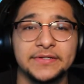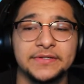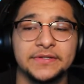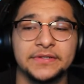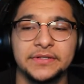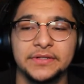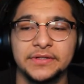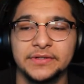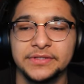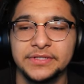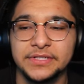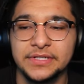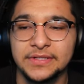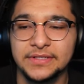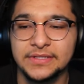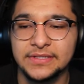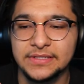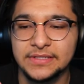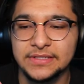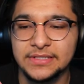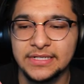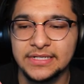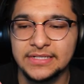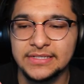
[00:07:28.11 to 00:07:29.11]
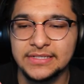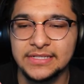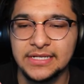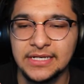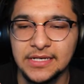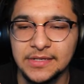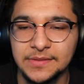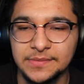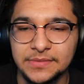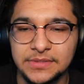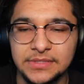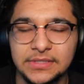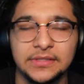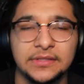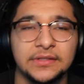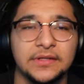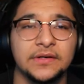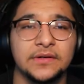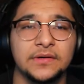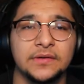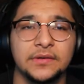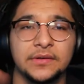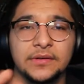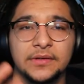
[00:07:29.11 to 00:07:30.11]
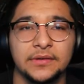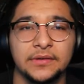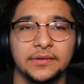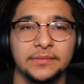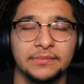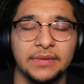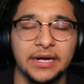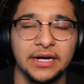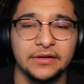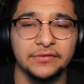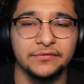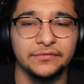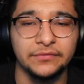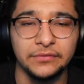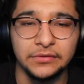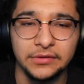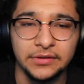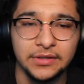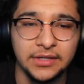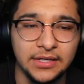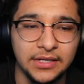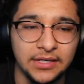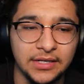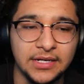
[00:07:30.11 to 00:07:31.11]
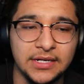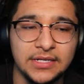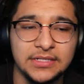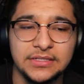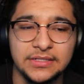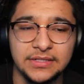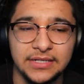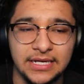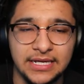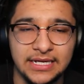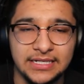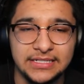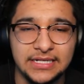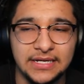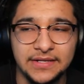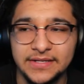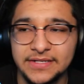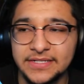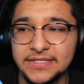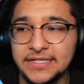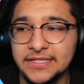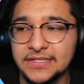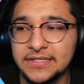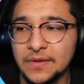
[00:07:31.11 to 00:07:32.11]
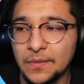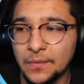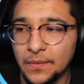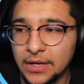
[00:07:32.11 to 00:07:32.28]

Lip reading: So just 6 teams, back and forth. So yeah, that's how the season went.